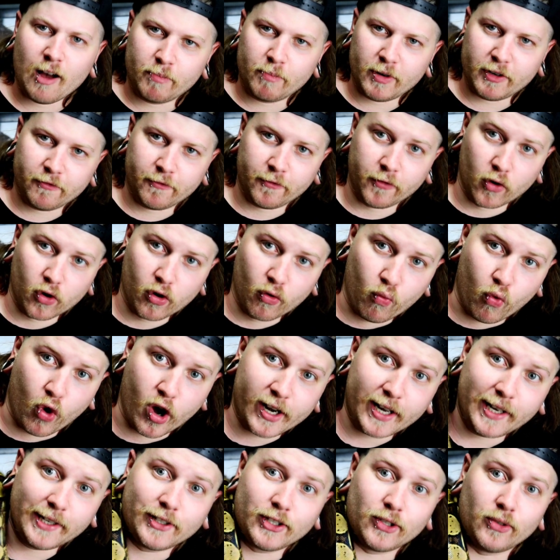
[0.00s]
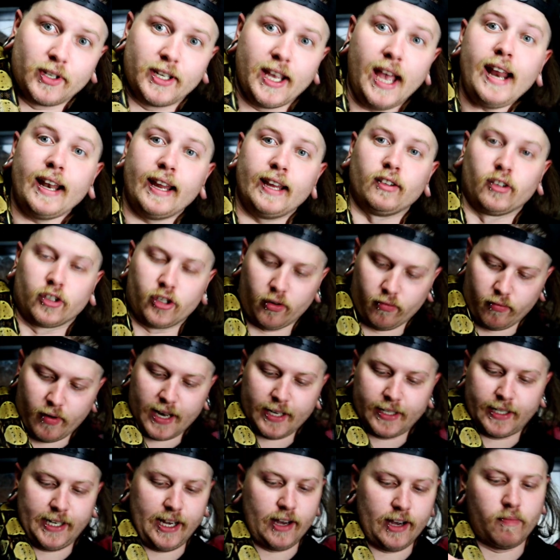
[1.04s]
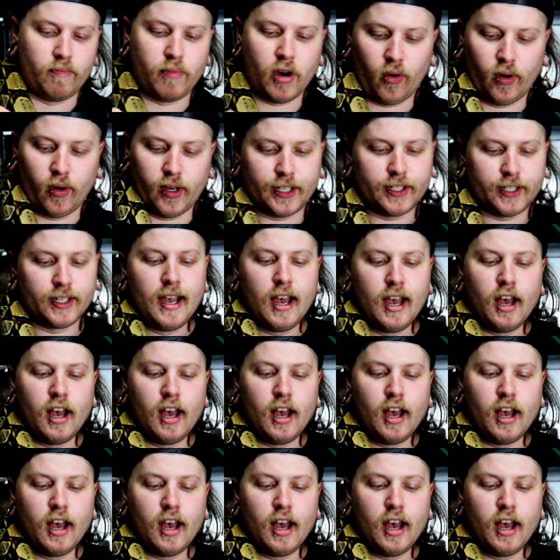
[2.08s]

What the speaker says: before wanting to get into red-tailed boas.